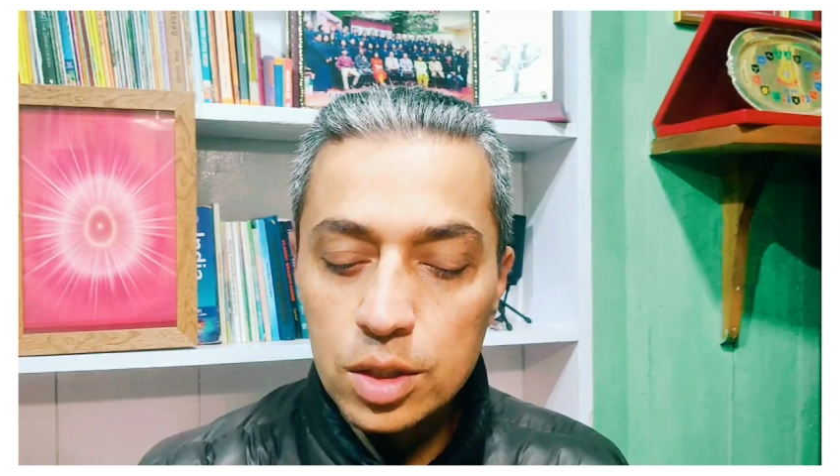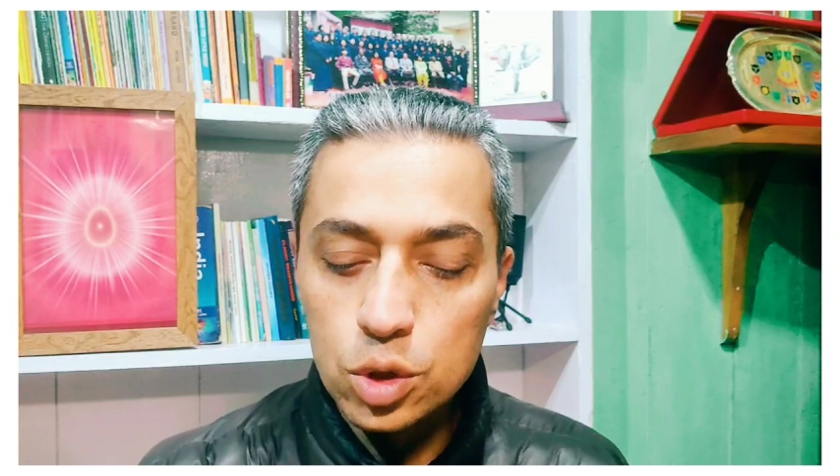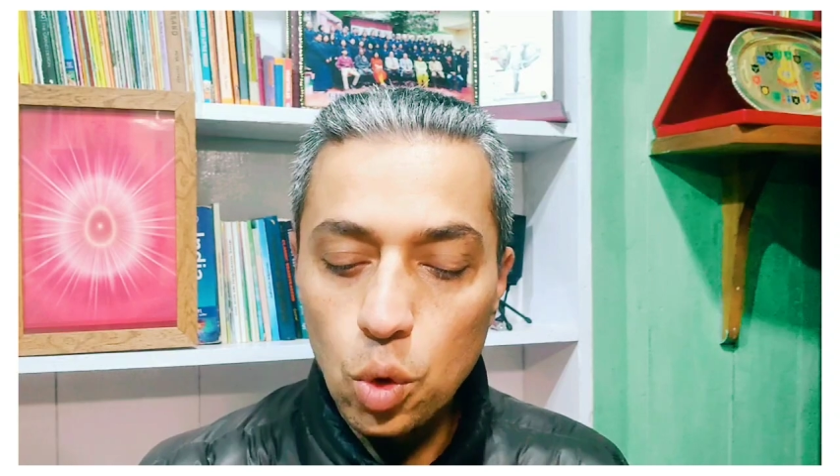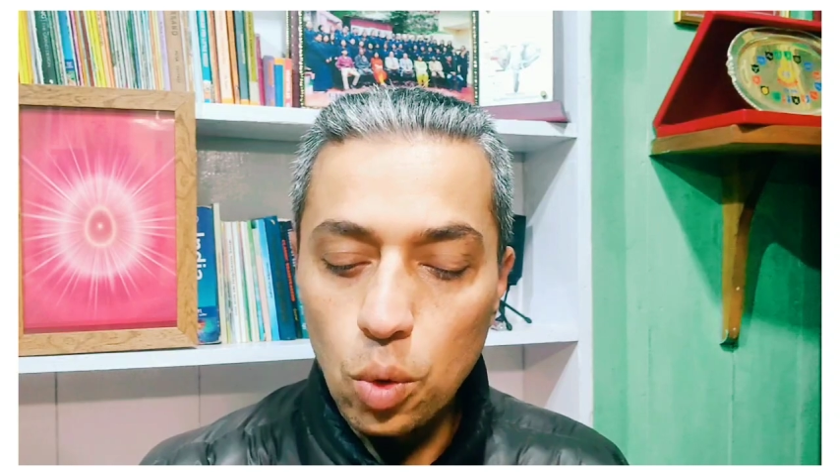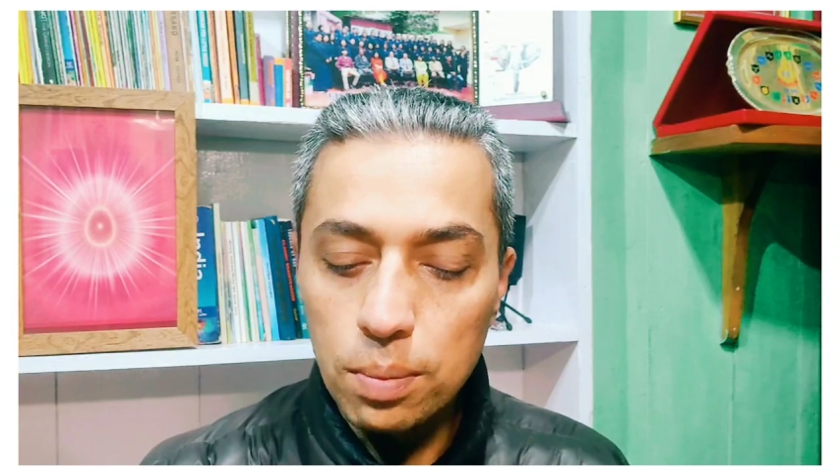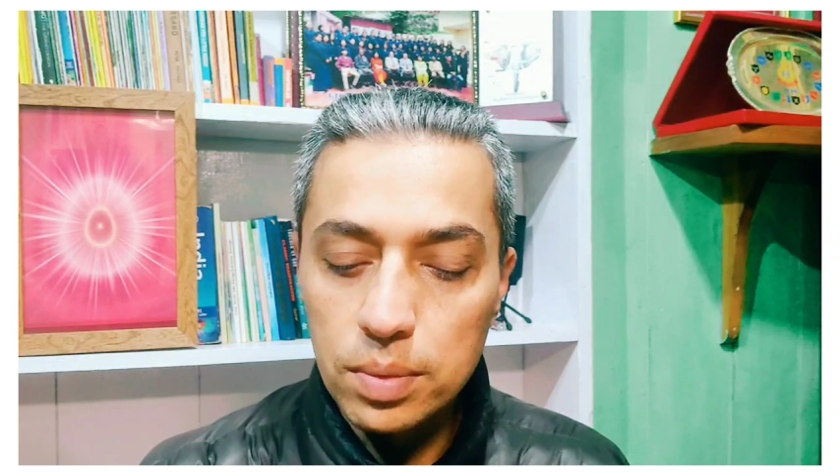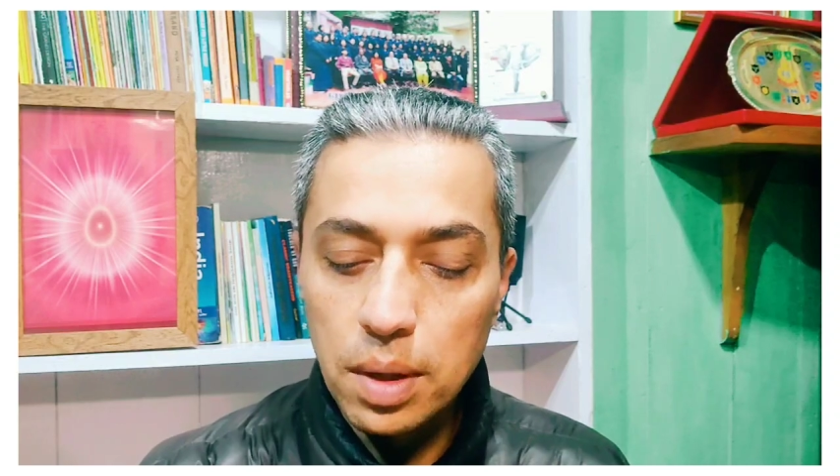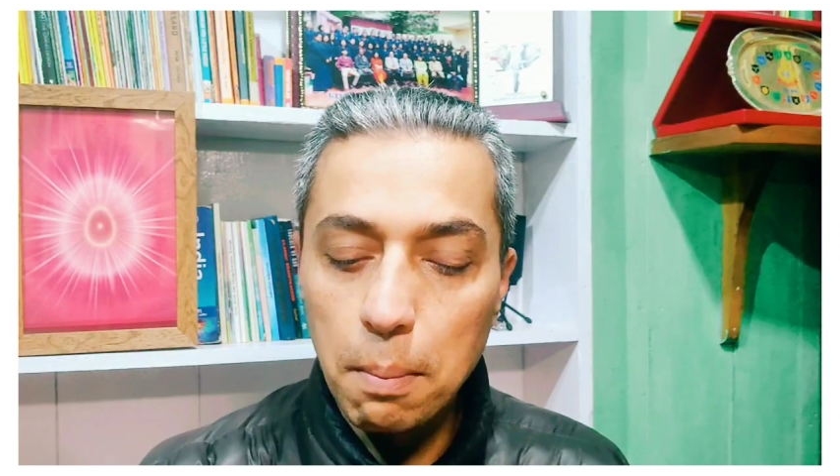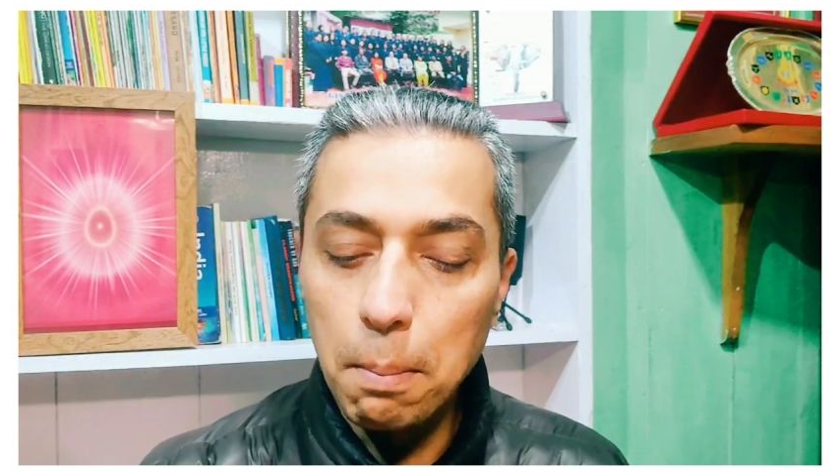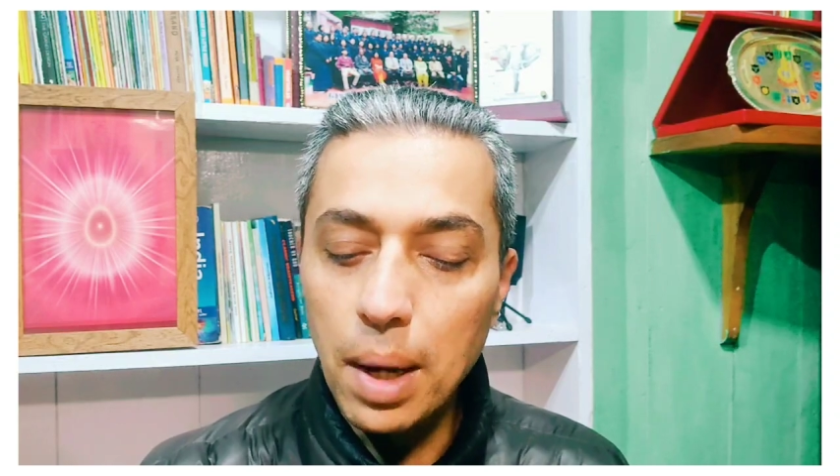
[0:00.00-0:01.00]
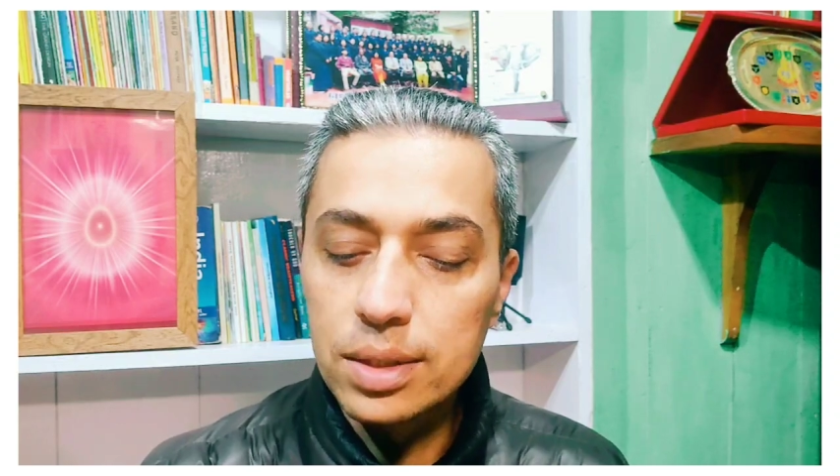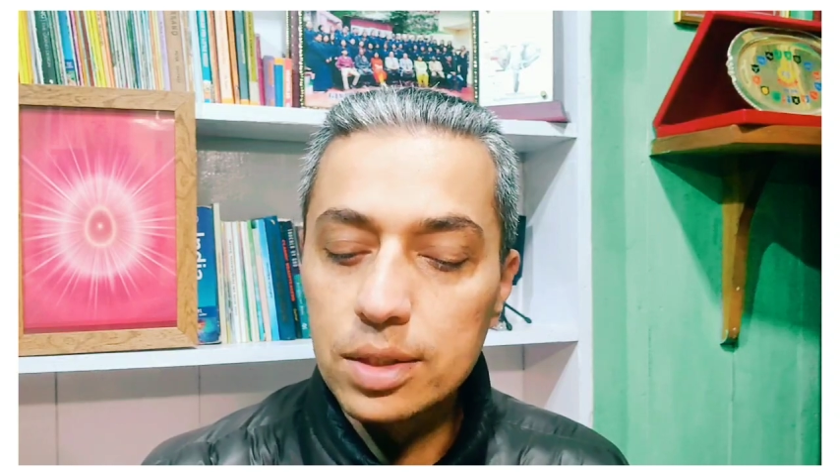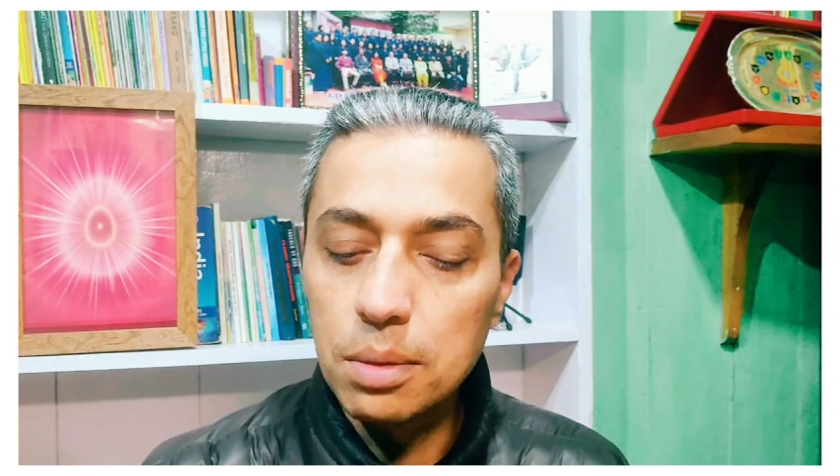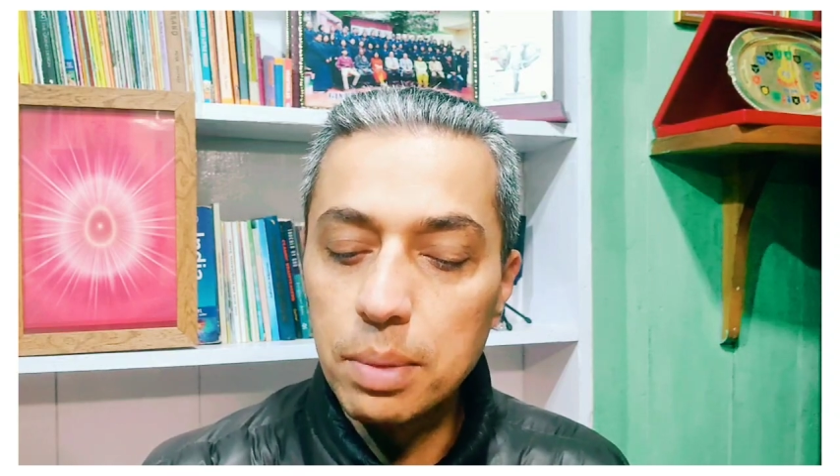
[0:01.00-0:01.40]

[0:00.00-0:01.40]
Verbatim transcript: So, master